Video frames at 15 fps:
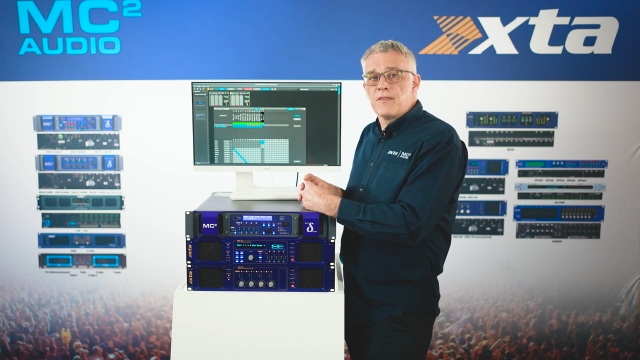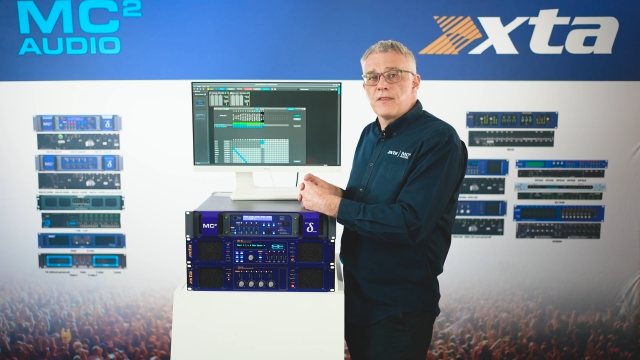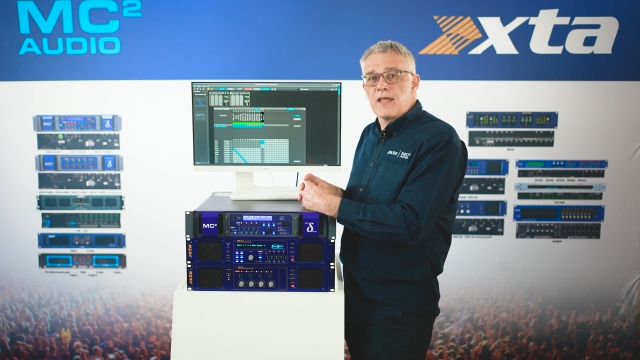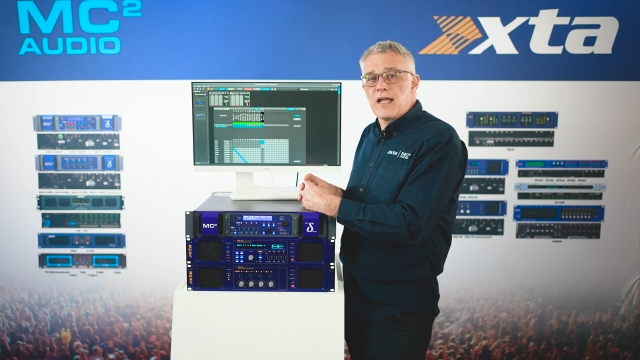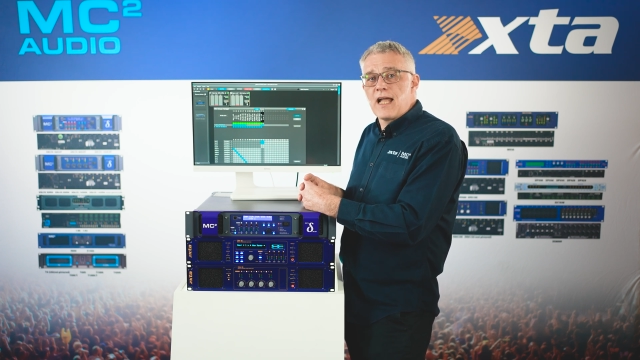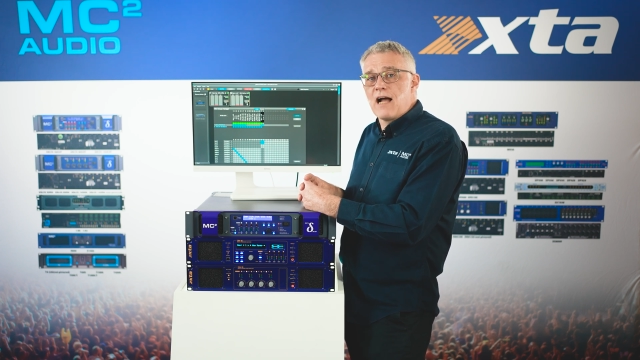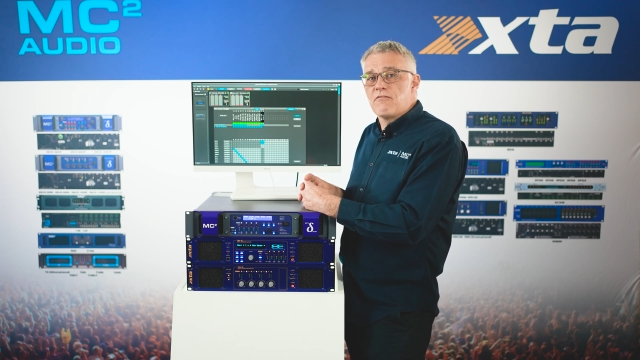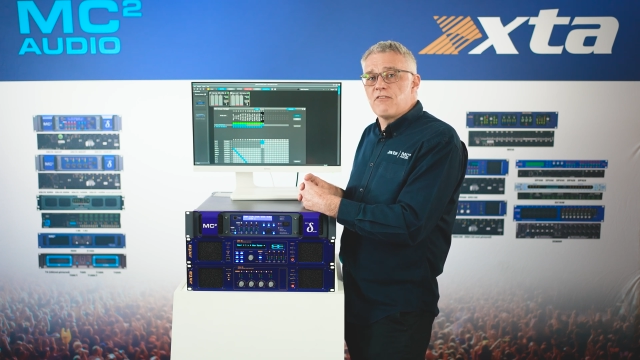
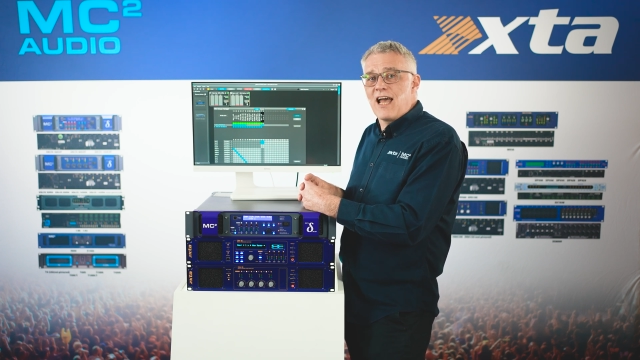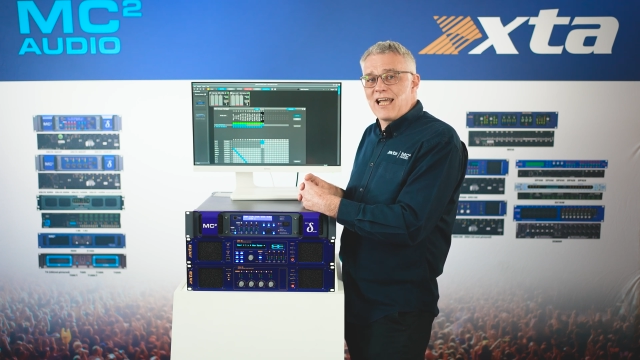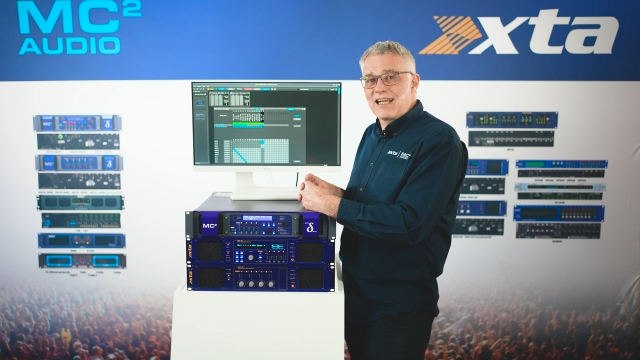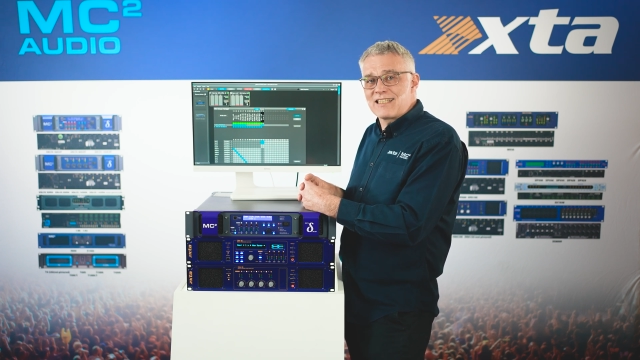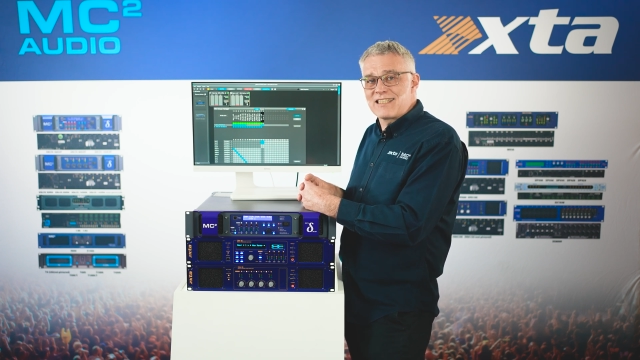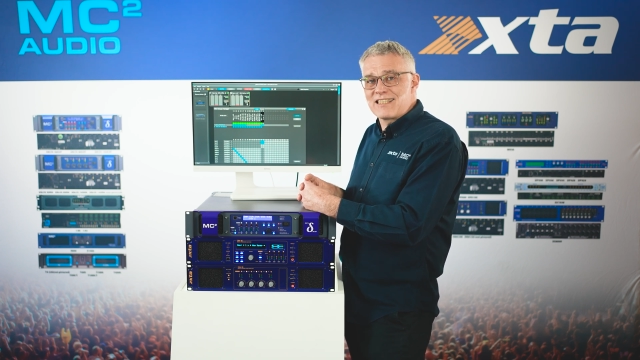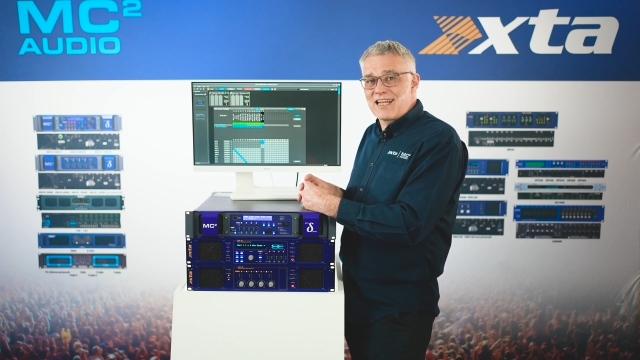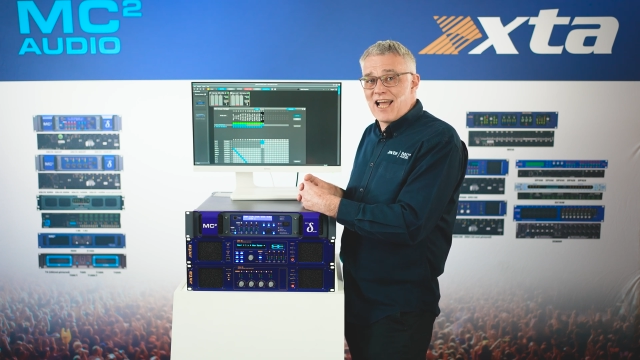They have
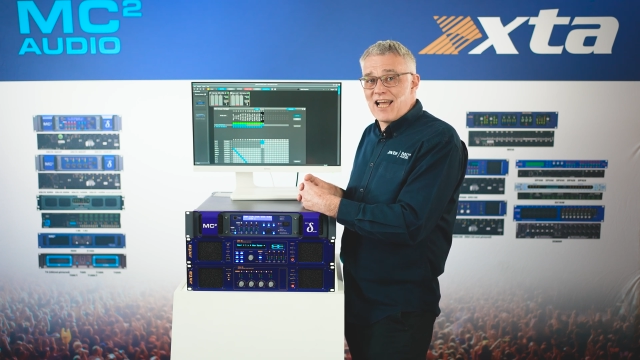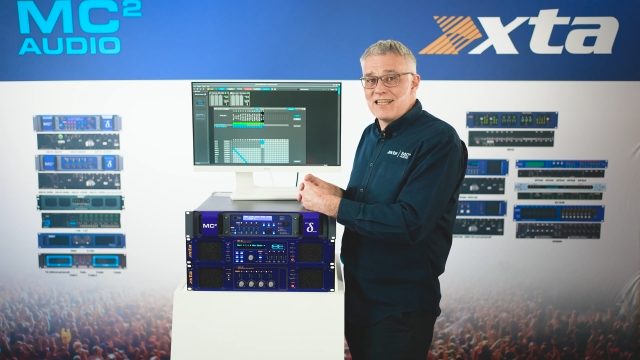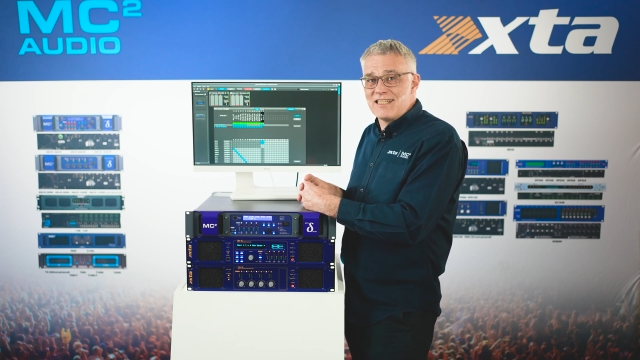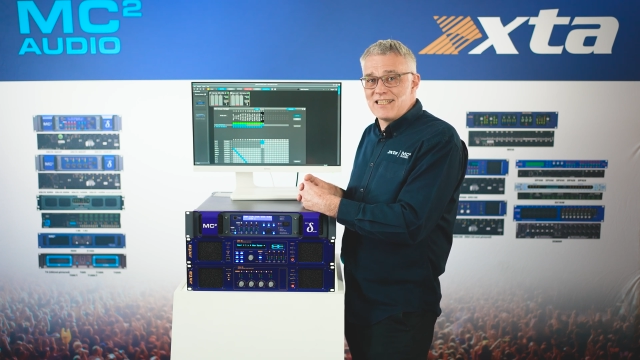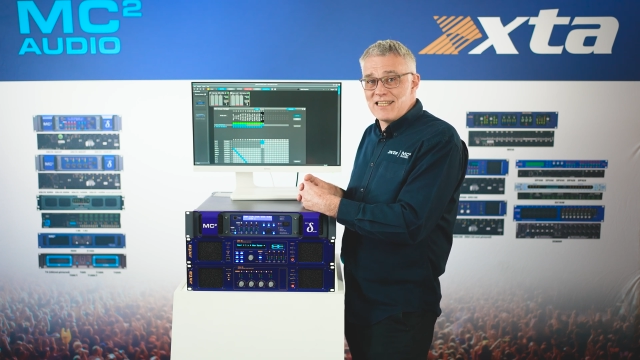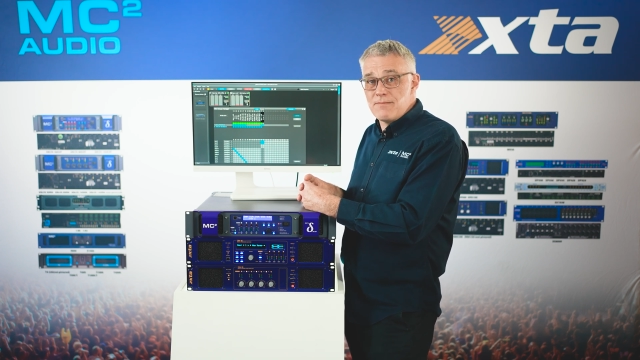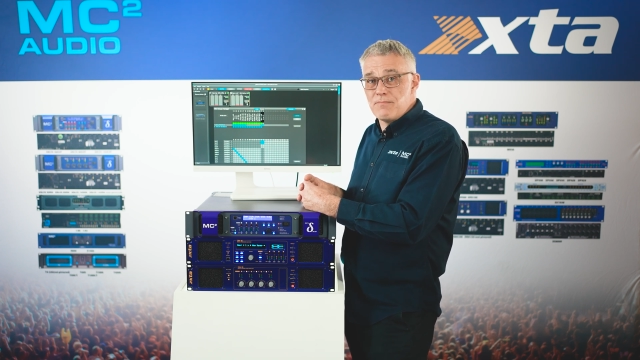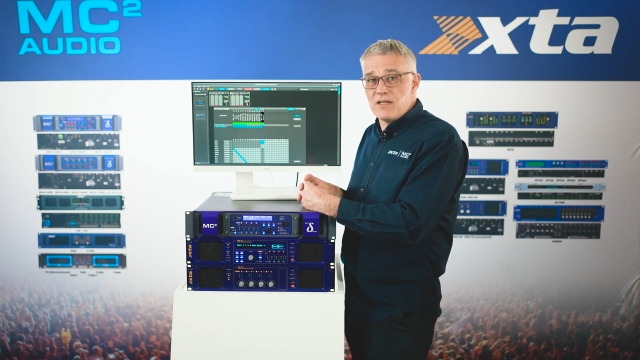XTA
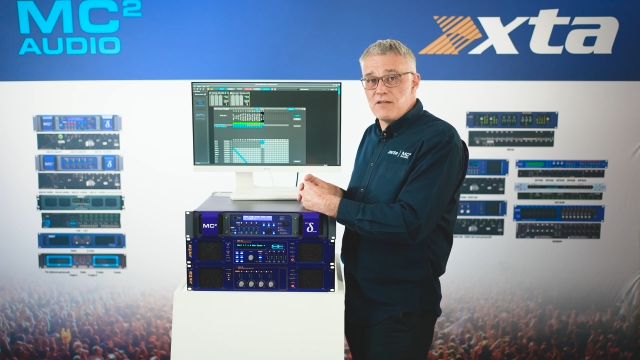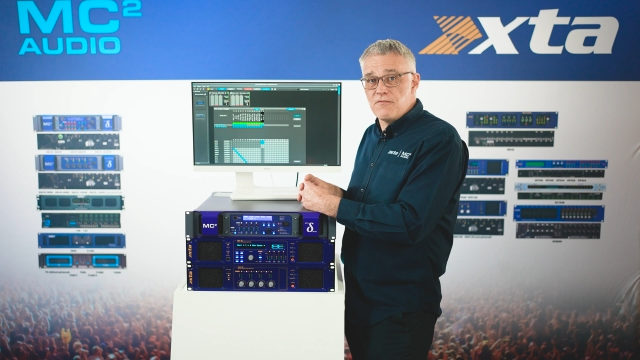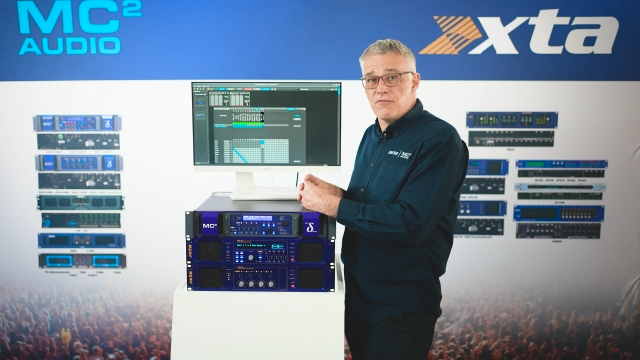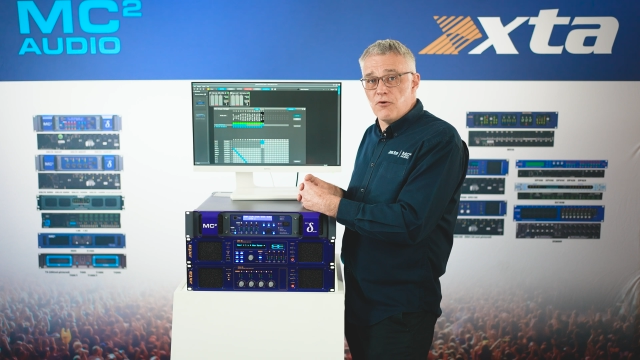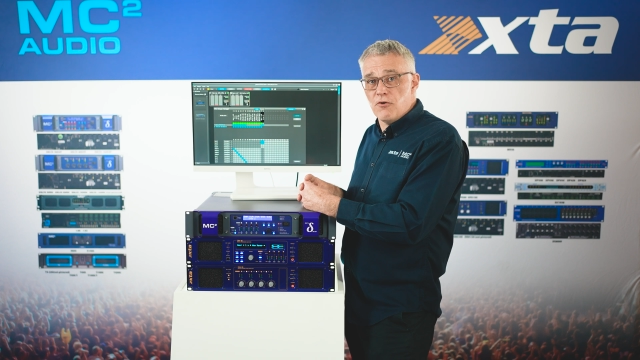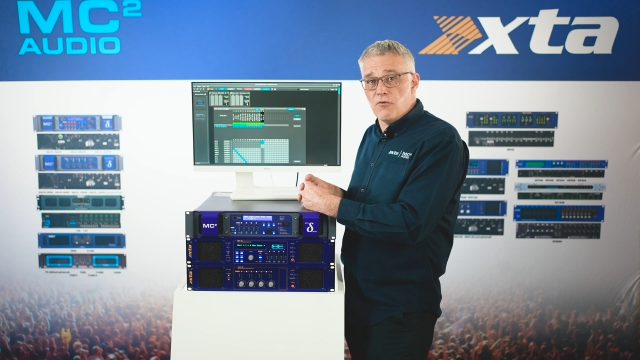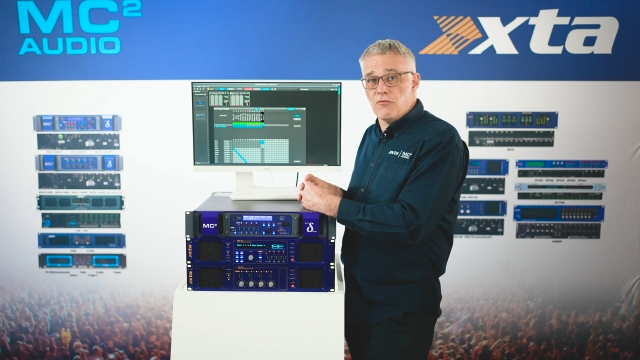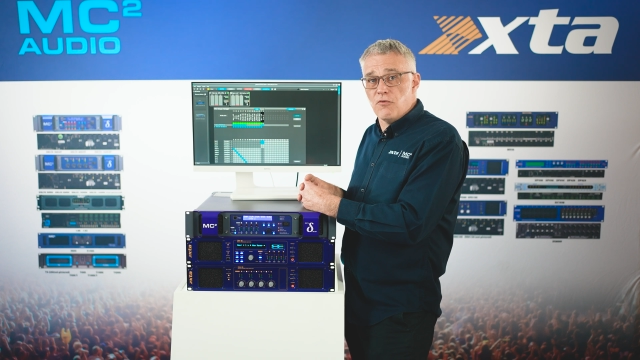
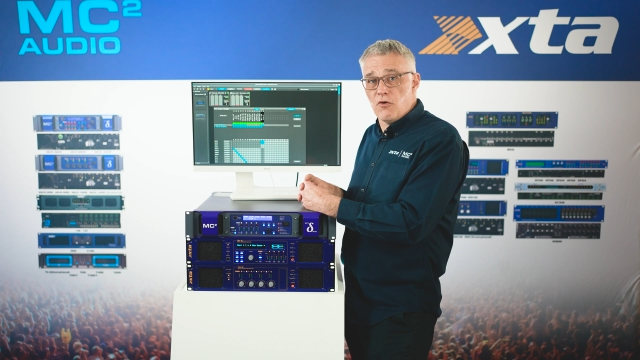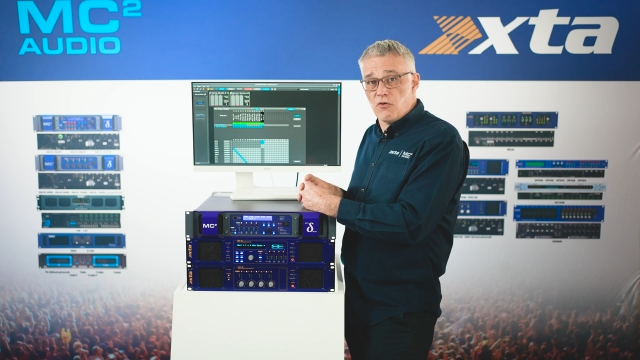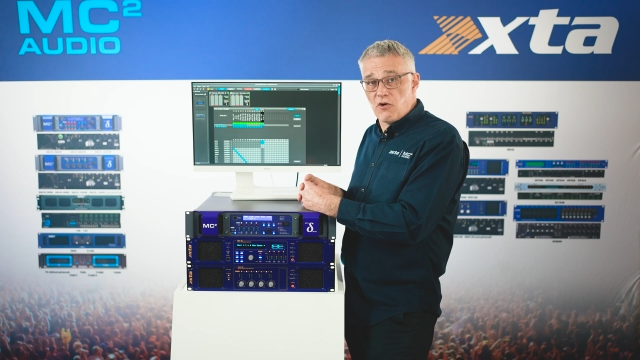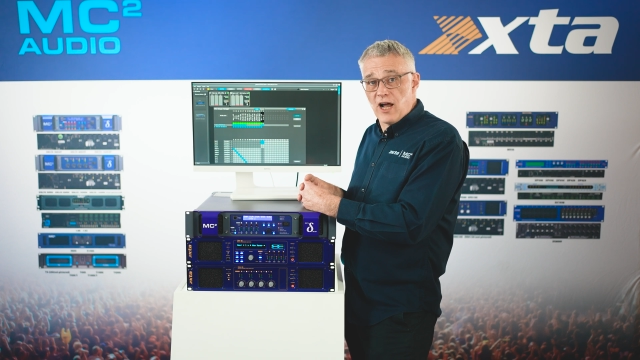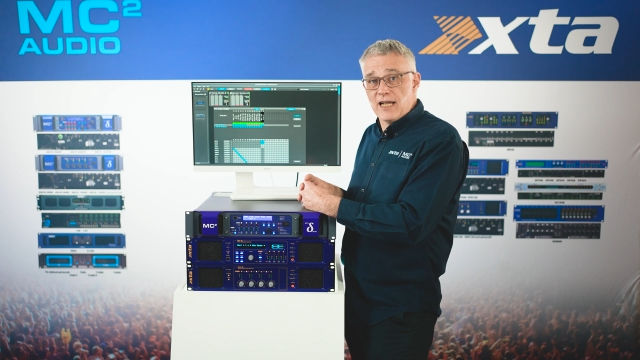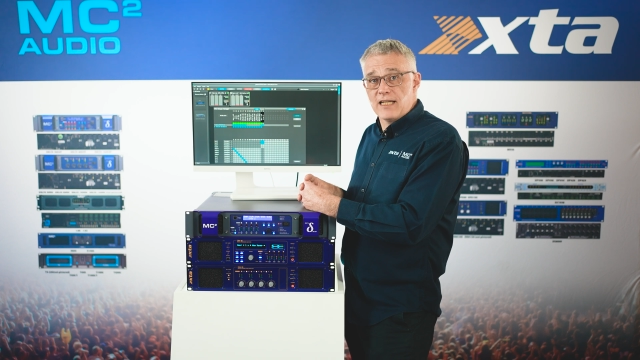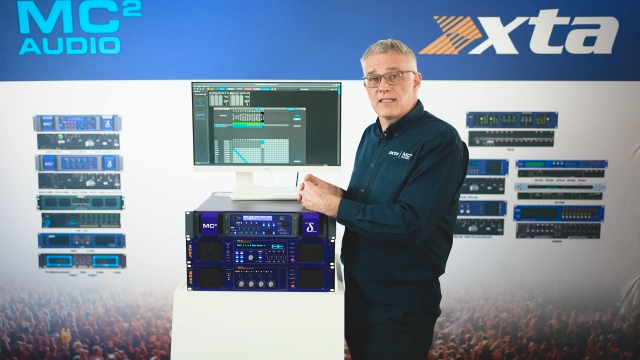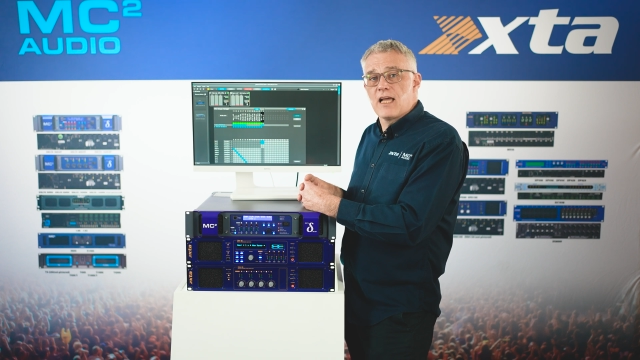
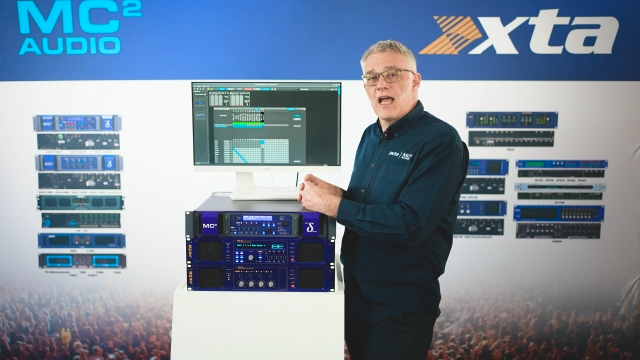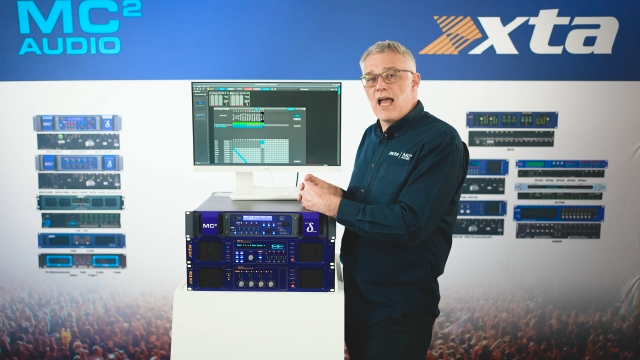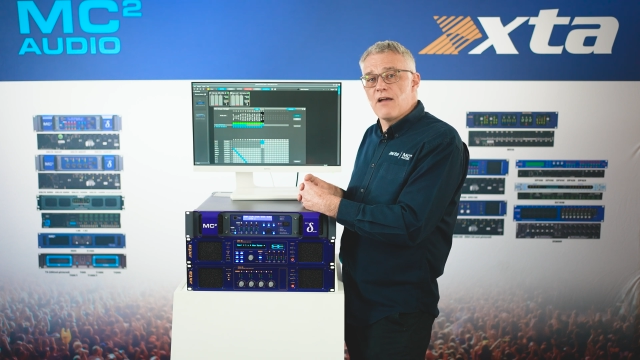DP448